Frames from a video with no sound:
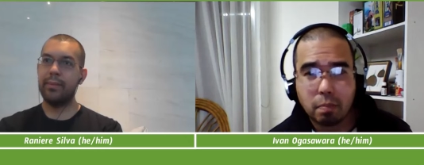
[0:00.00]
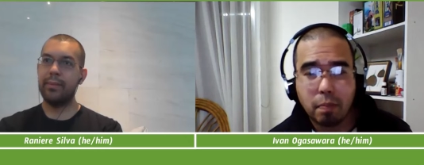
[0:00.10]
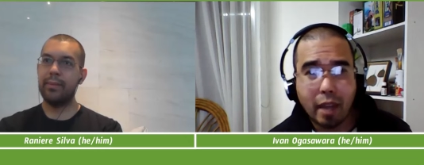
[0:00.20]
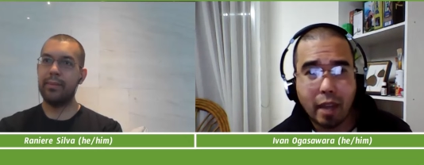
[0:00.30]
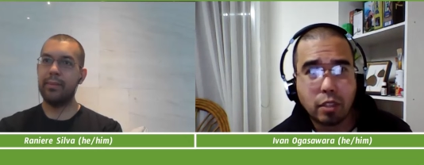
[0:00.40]

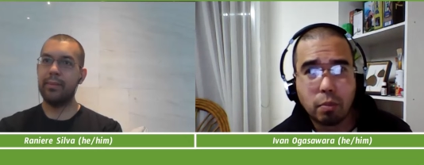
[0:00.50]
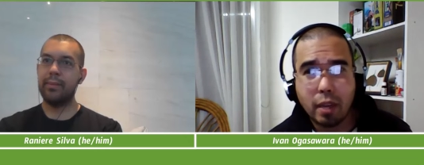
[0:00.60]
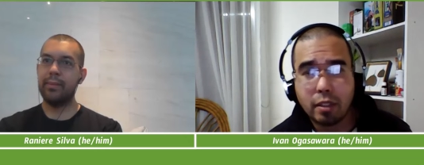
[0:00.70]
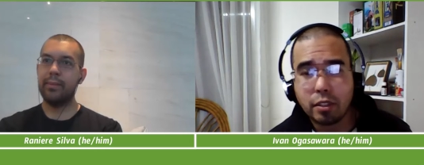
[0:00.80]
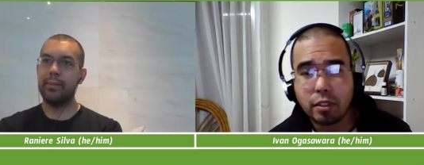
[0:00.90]
Speaker 1: package
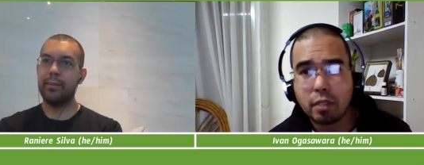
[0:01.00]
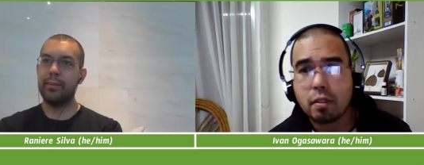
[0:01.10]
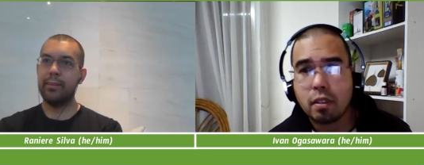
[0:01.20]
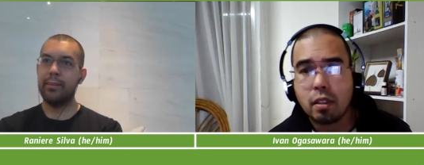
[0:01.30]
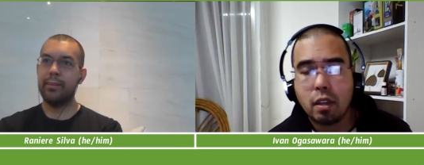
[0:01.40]
manager.
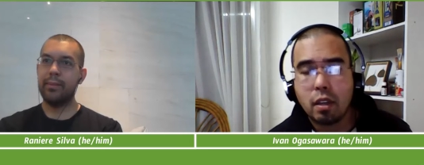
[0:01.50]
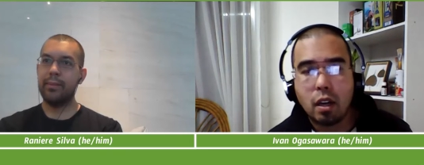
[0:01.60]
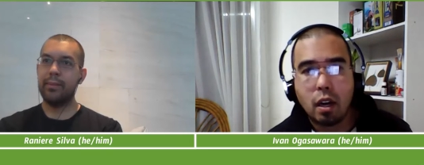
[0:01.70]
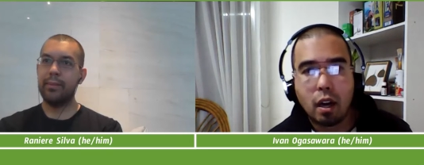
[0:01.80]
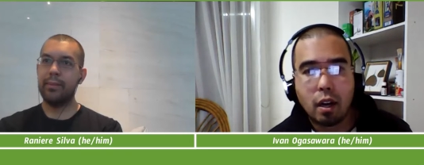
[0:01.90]

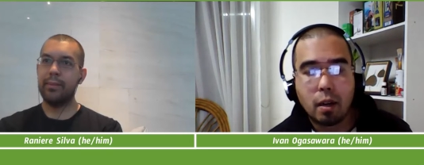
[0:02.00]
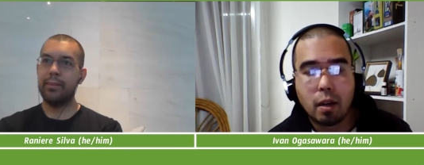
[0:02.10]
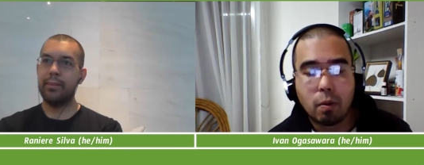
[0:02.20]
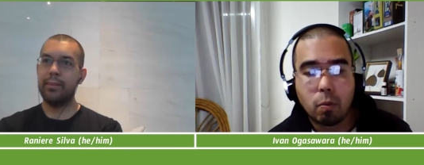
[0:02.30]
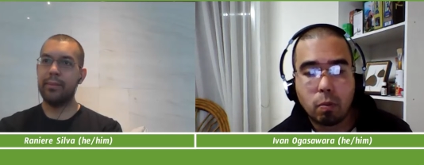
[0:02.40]
Uh,
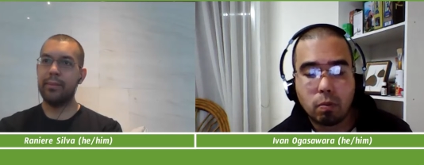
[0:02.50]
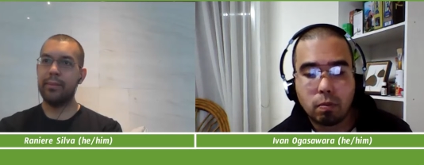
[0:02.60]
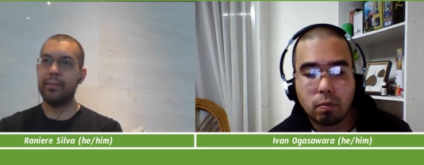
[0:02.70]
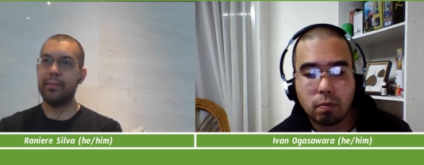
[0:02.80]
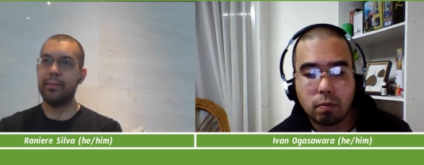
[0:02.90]

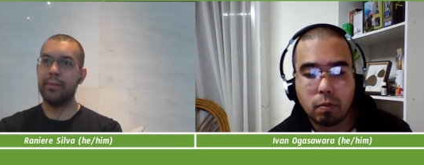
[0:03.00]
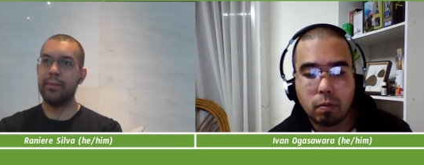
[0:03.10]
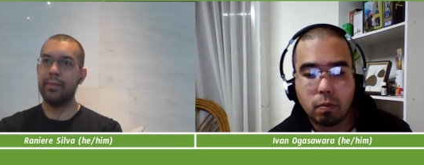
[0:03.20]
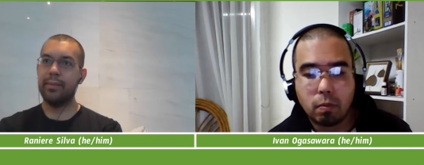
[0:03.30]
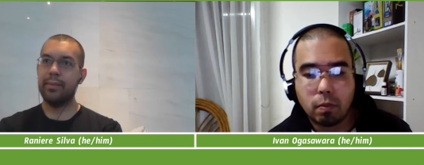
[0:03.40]

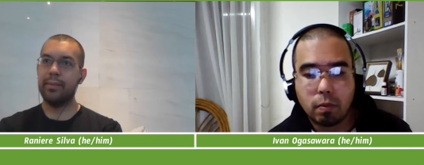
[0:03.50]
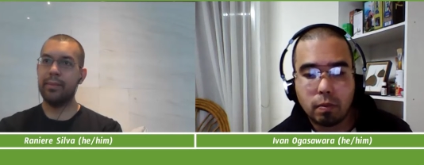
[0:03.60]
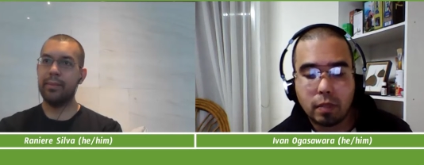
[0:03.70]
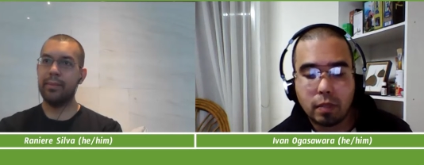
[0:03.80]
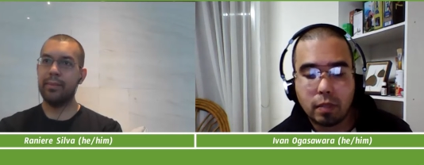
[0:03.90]

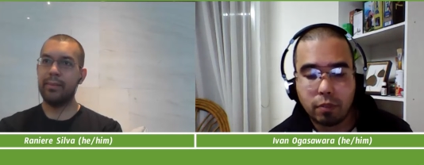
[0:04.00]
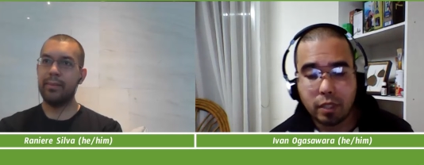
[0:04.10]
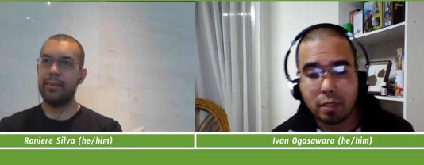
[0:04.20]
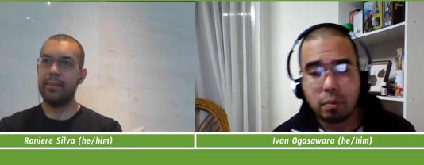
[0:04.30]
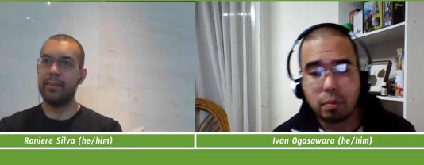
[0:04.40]
the, for example,
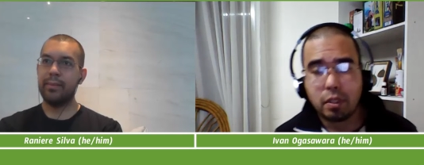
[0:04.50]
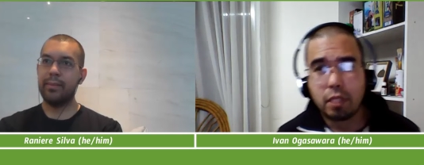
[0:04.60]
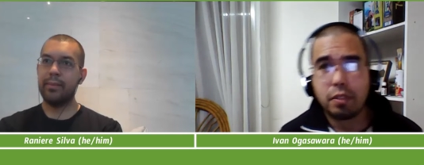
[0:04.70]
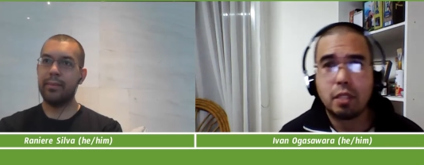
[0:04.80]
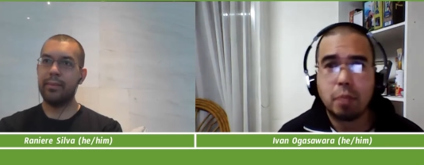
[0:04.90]
the difference
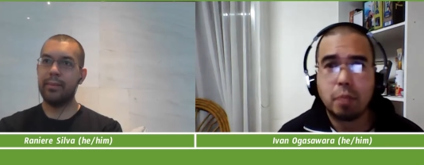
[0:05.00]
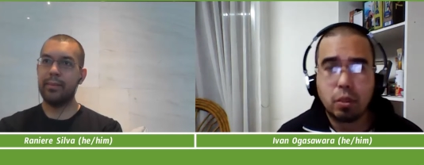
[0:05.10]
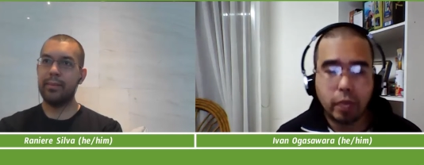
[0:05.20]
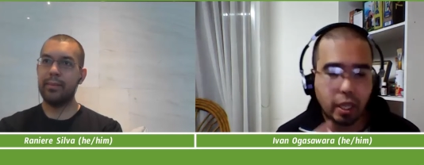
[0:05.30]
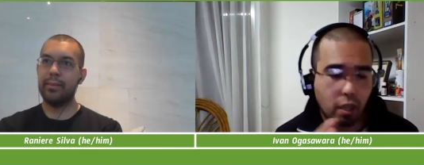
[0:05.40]

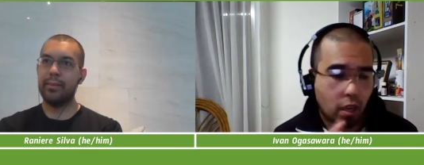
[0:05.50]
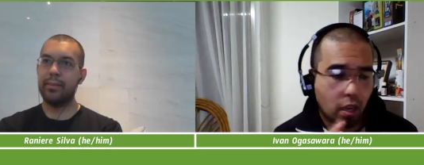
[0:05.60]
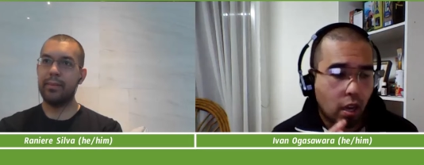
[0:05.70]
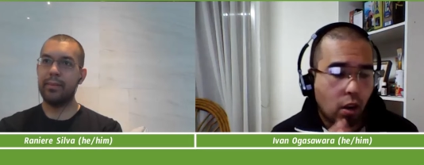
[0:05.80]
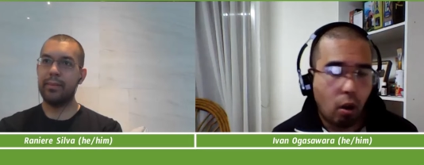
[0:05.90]
between
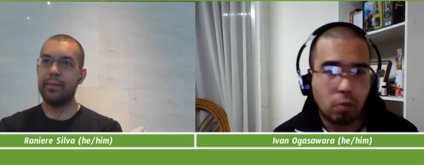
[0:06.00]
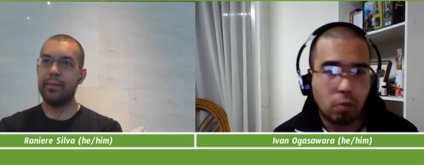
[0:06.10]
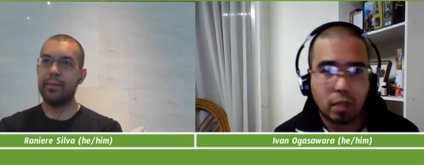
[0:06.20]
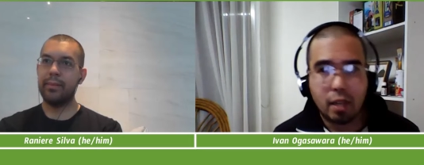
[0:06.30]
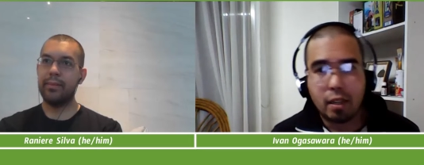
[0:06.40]

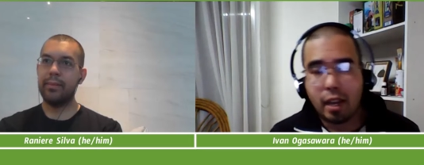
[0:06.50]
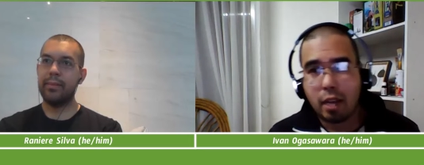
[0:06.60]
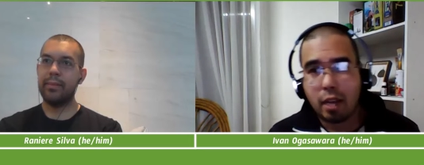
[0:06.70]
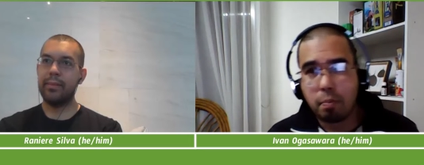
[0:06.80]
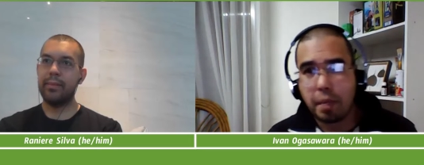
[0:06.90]
Conda and
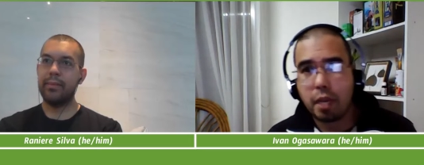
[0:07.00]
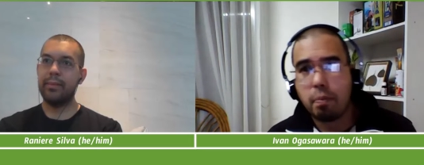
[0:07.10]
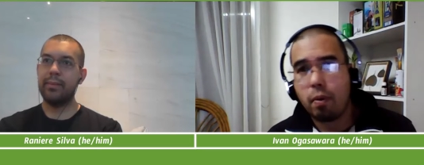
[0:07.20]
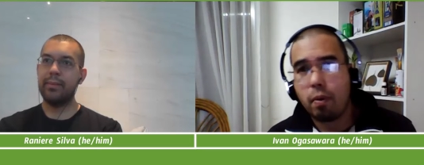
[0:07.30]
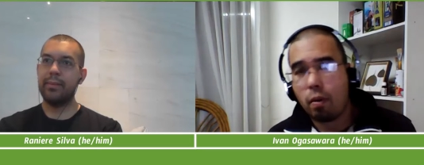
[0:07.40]
Pip
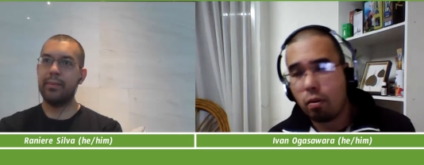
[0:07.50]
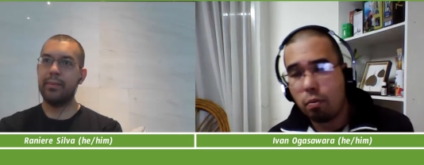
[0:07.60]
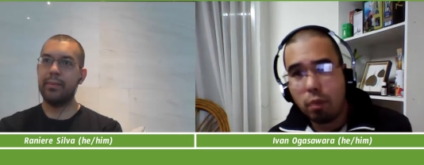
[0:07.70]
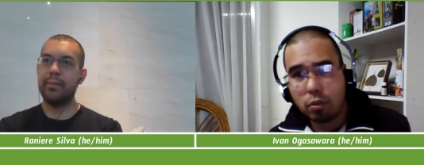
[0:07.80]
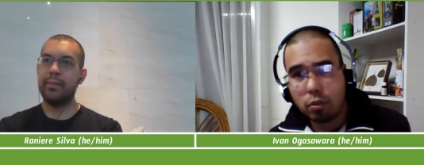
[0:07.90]
or
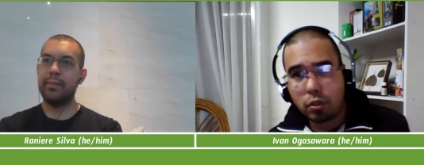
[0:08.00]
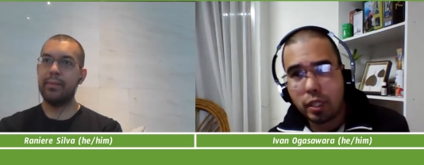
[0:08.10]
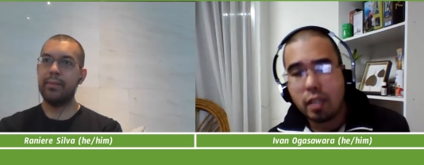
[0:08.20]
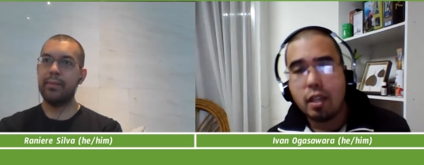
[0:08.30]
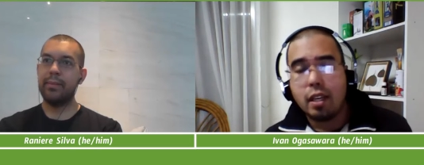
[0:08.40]
Poetry
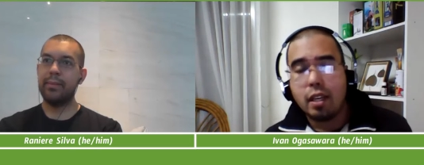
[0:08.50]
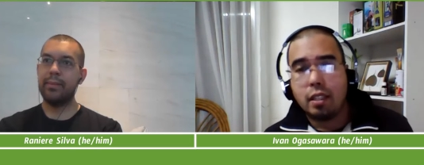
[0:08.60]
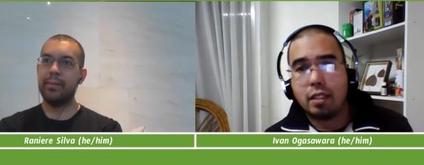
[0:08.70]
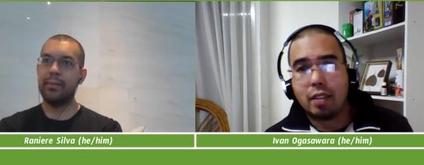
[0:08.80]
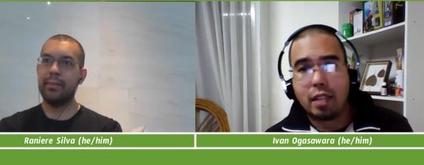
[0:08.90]
is
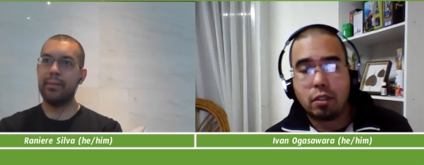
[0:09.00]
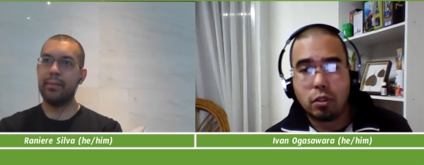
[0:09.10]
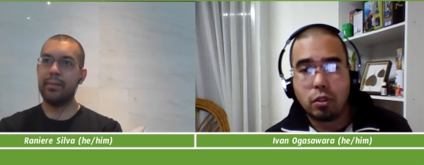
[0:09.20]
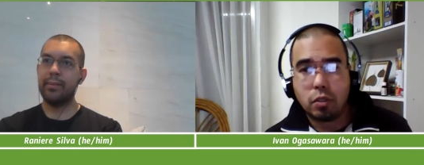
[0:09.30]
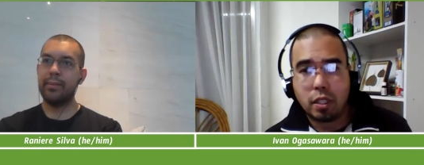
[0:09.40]
that
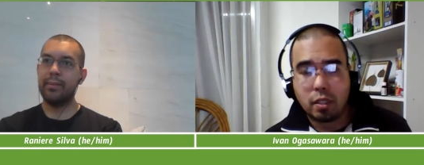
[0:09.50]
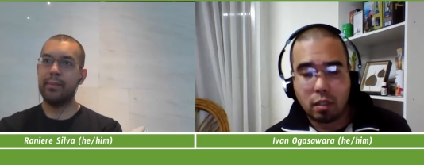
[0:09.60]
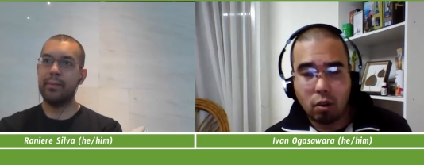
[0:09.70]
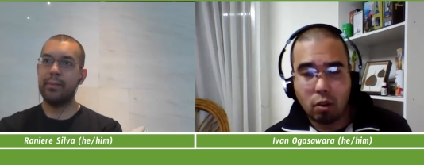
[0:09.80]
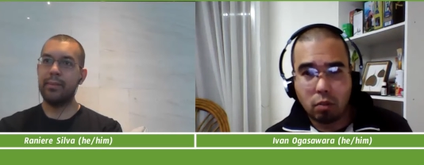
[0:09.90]
using
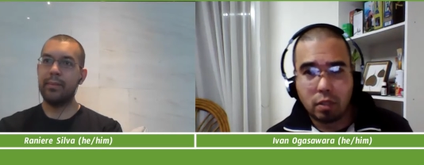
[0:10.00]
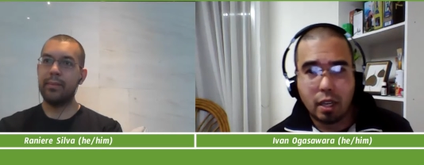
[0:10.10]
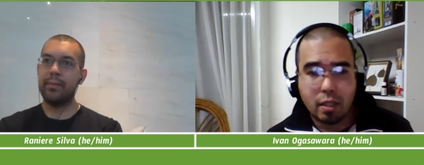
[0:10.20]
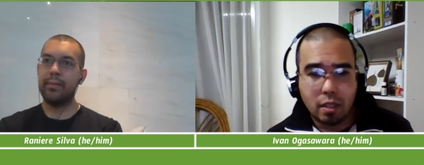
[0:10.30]
Conda,